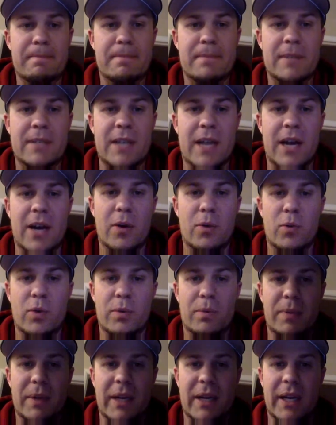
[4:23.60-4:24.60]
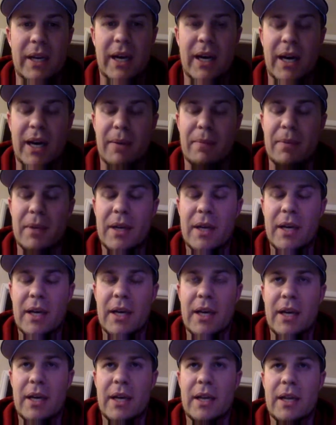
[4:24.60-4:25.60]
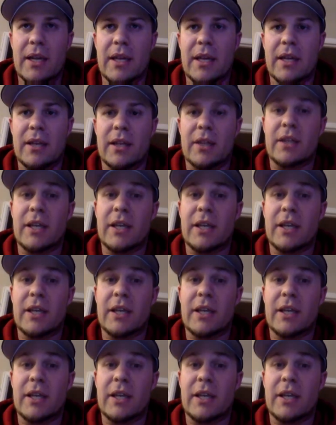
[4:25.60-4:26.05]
style would be the